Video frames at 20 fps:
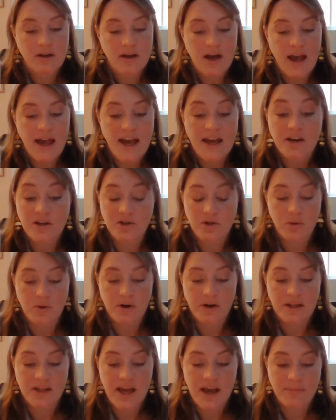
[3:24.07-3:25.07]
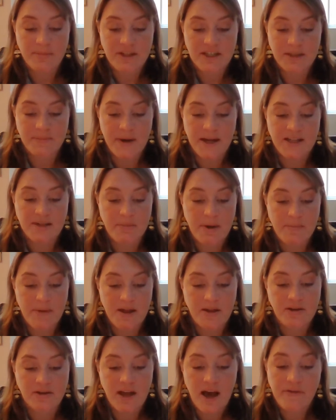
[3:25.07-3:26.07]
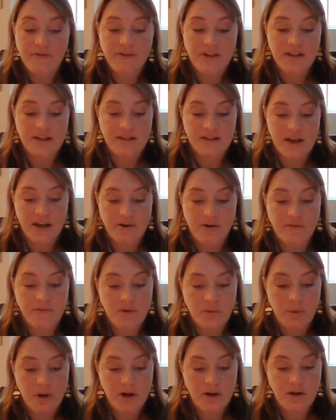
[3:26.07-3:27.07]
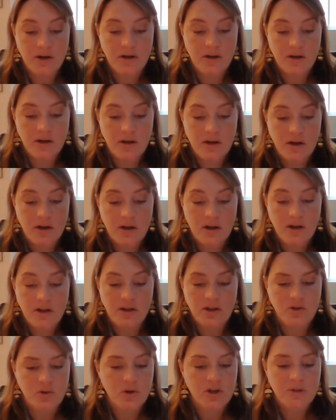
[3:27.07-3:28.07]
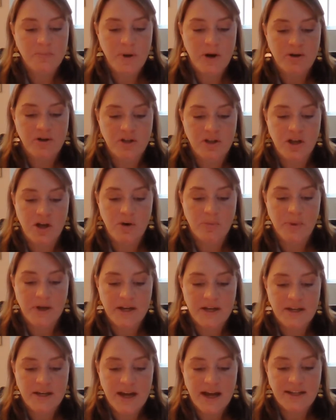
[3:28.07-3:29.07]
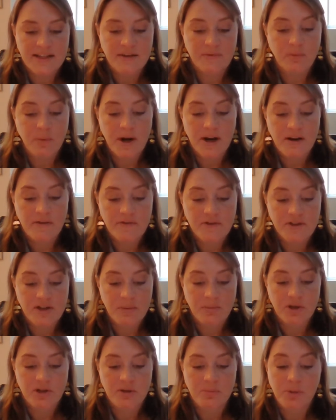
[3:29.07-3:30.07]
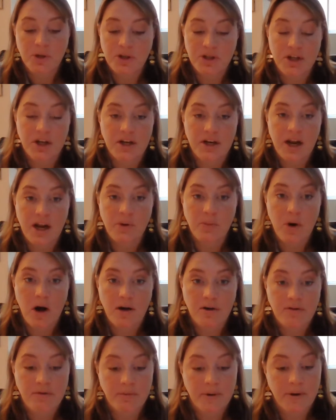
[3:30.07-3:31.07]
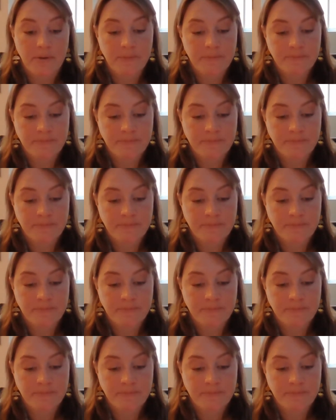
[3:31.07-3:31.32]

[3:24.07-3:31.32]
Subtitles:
I add a door in the empty space my mother left in the center of the work. The door is partially opened, as if waiting for someone to push it and walk through.